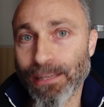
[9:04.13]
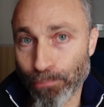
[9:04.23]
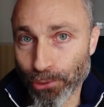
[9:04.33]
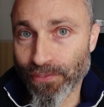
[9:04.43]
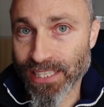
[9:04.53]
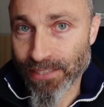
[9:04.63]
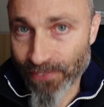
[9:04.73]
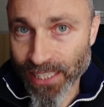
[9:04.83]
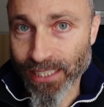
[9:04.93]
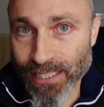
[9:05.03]
improve its
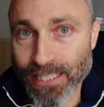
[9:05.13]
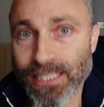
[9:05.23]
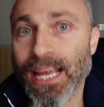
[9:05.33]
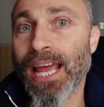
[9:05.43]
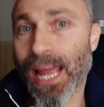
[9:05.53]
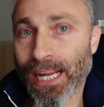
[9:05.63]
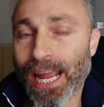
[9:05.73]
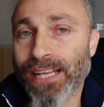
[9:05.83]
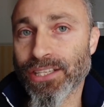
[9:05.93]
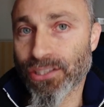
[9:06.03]
fitness and
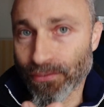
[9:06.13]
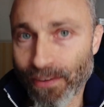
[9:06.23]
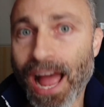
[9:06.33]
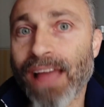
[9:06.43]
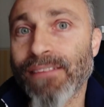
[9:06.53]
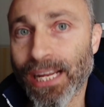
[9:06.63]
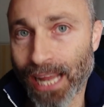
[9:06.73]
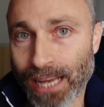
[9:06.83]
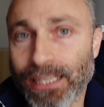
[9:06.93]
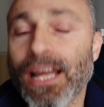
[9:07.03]
can survive and
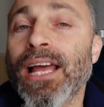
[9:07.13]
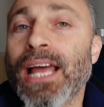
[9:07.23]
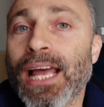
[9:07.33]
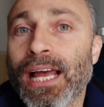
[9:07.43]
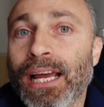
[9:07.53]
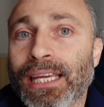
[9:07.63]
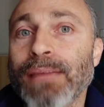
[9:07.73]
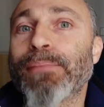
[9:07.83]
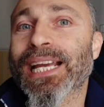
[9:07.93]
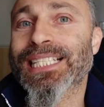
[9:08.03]
can uh,
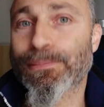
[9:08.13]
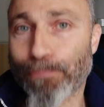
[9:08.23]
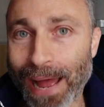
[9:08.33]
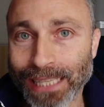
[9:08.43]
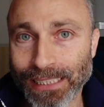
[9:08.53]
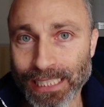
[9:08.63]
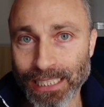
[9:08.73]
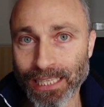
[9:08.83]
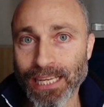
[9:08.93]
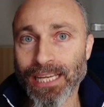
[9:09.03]
keep
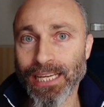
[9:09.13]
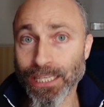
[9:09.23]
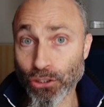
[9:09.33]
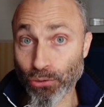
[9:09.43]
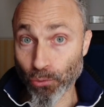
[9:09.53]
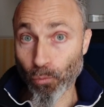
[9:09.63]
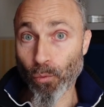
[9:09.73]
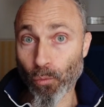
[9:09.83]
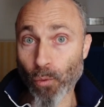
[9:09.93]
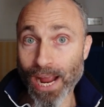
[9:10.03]
expanding in
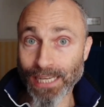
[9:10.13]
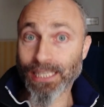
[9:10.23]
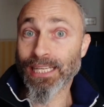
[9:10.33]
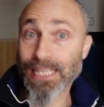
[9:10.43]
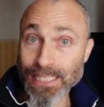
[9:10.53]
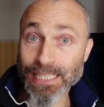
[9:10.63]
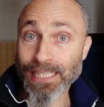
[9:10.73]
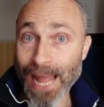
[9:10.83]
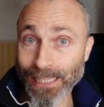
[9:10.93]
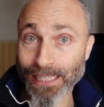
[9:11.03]
he's
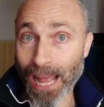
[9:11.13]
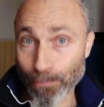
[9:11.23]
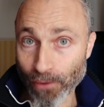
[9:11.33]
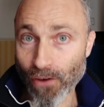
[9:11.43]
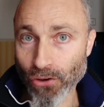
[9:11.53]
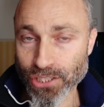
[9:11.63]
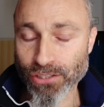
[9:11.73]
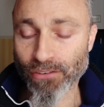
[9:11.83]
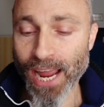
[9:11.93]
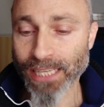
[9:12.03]
in that type of
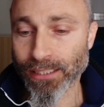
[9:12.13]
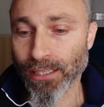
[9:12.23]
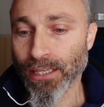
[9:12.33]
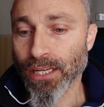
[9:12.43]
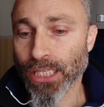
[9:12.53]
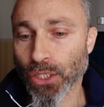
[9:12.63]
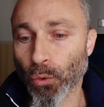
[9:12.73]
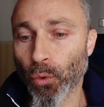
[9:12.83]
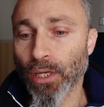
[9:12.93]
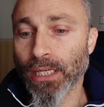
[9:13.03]
host, right?
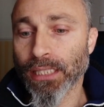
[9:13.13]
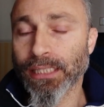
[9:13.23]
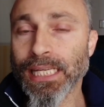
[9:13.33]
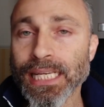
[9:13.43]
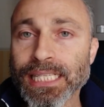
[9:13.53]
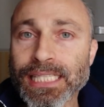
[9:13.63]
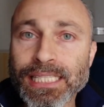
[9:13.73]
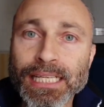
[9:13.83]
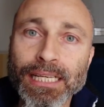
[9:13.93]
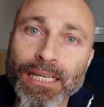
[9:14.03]
So
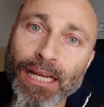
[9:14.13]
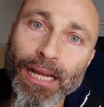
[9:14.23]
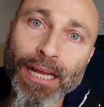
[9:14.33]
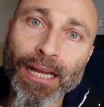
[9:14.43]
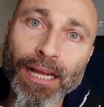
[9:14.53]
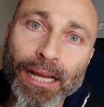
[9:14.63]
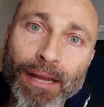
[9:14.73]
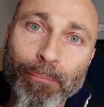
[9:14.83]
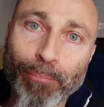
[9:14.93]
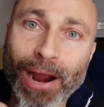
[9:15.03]
this
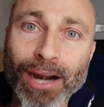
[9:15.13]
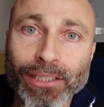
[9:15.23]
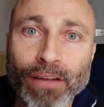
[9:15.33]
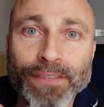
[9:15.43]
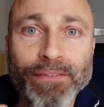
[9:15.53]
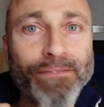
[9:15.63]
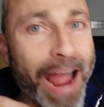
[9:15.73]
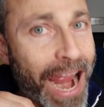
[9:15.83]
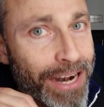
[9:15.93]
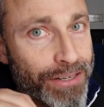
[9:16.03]
uh, part of the
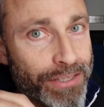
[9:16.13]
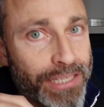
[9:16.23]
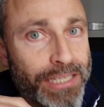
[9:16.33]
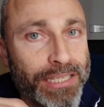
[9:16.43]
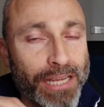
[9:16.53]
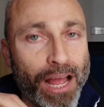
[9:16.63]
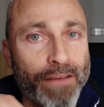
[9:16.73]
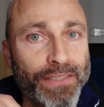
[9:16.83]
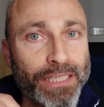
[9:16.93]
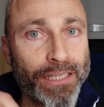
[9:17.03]
virus
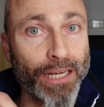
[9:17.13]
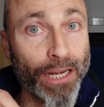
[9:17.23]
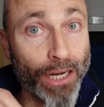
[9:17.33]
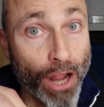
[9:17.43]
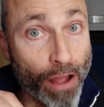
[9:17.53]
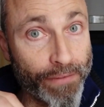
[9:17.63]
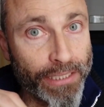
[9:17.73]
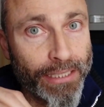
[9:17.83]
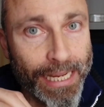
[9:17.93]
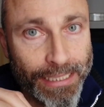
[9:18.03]
of the
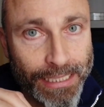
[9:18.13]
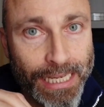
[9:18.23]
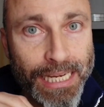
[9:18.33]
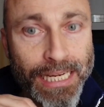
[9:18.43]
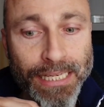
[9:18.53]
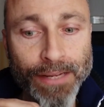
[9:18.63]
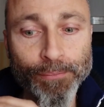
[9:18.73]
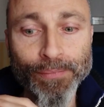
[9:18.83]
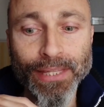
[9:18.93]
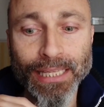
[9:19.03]
COVID-19
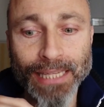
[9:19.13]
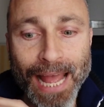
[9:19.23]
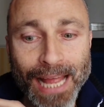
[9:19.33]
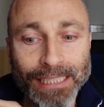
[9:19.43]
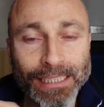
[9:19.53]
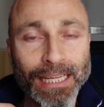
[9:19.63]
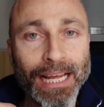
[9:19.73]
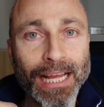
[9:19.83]
that